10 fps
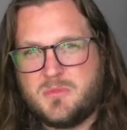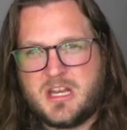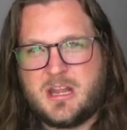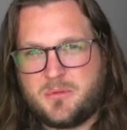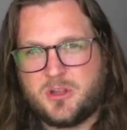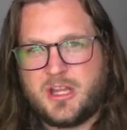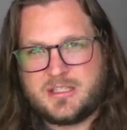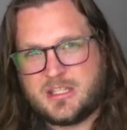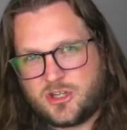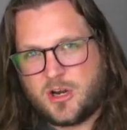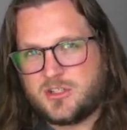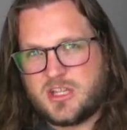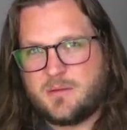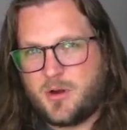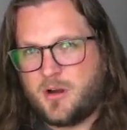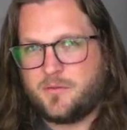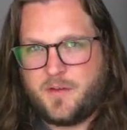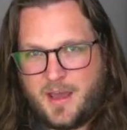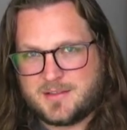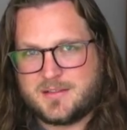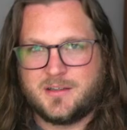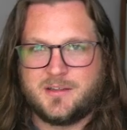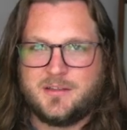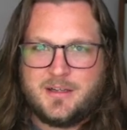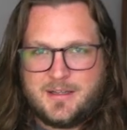manipulate to charge that bar faster